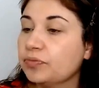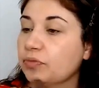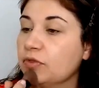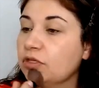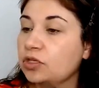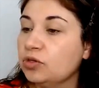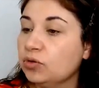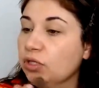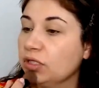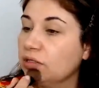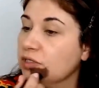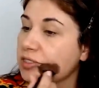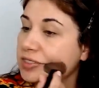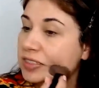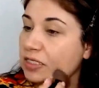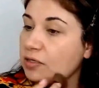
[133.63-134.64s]
you'll
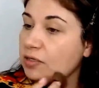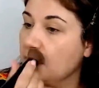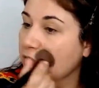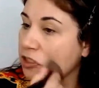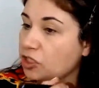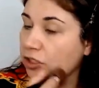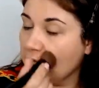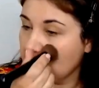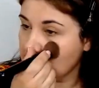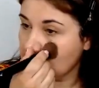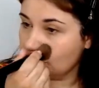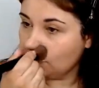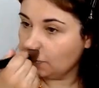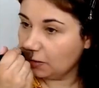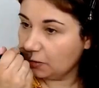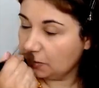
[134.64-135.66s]
see much less of
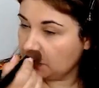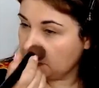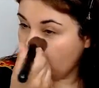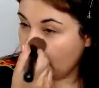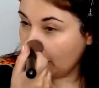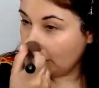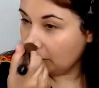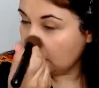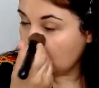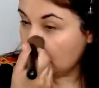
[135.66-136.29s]
it, right?